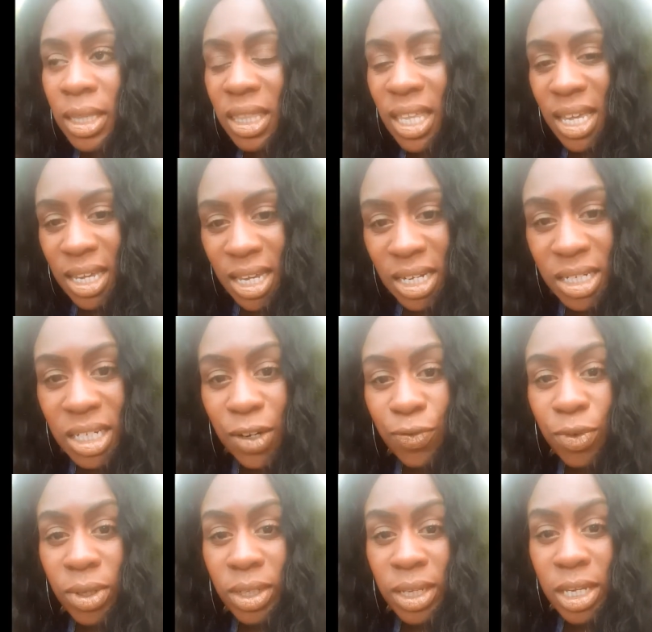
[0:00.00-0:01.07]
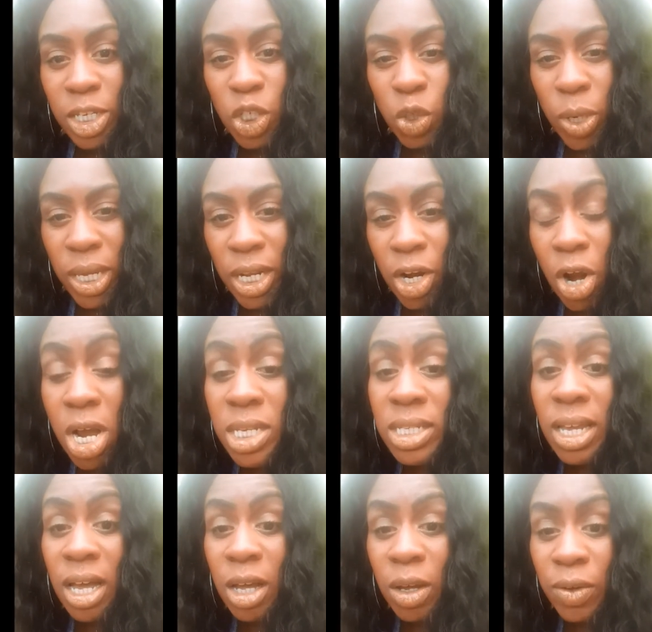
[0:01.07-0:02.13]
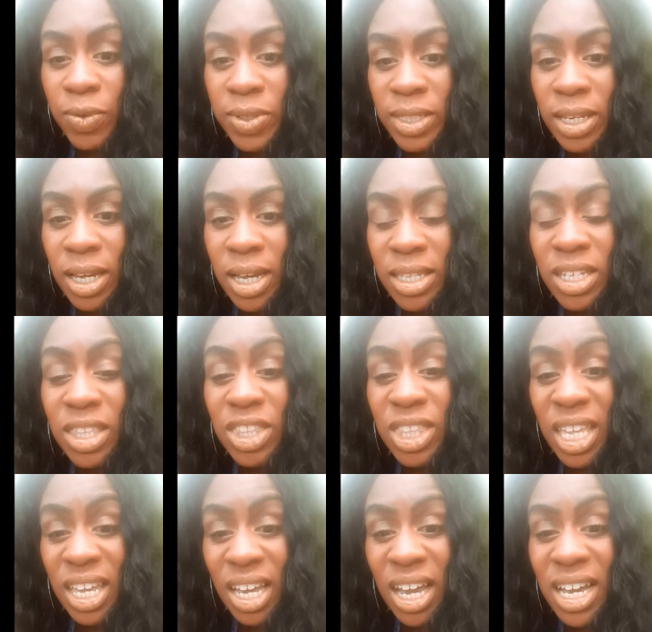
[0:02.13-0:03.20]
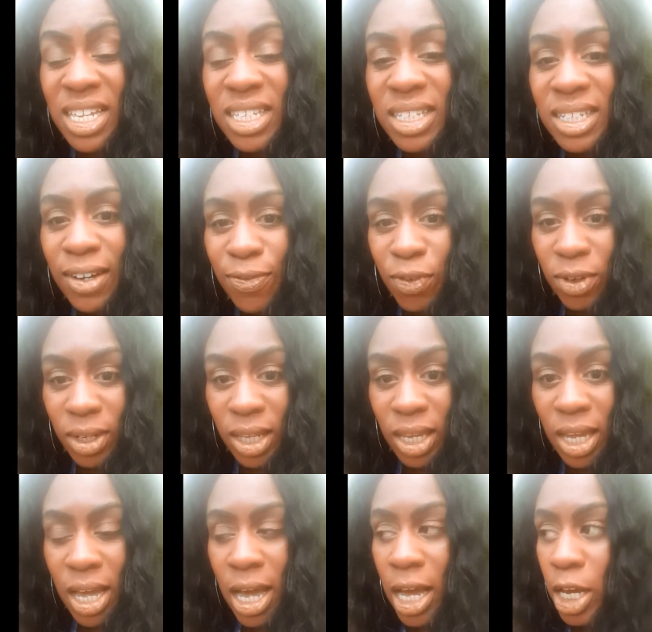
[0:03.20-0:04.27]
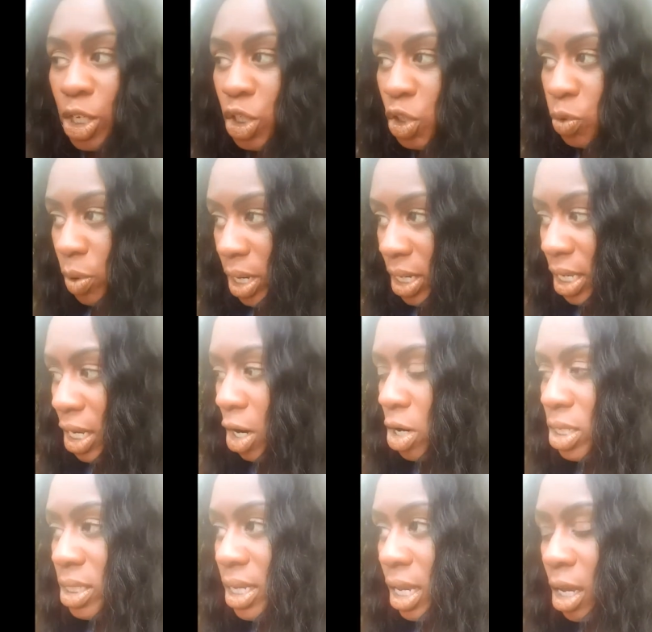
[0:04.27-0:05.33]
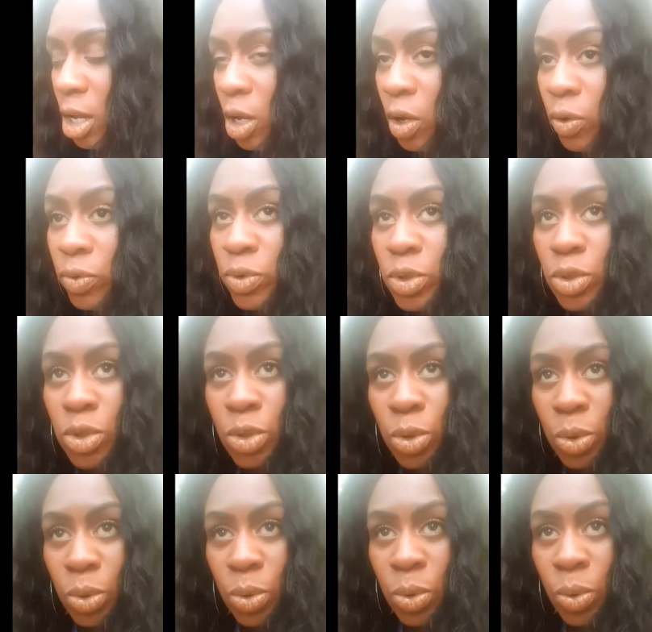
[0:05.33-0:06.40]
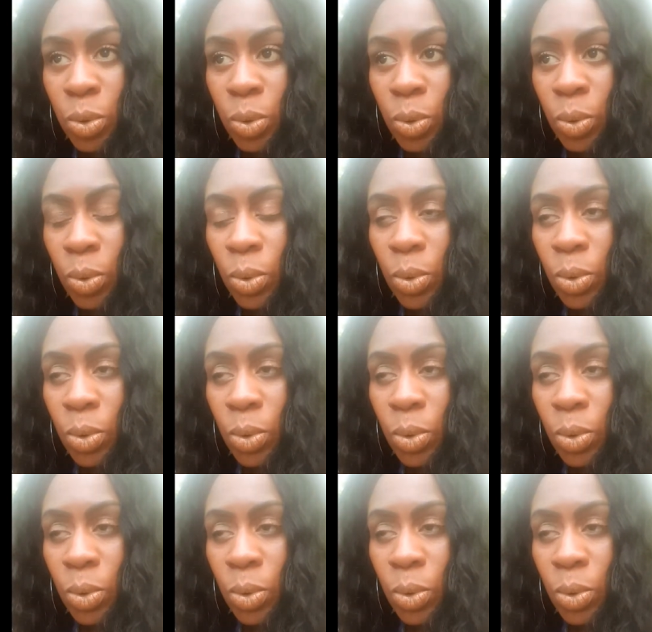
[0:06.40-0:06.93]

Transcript: thinking differently, training ourselves to think differently, training ourselves to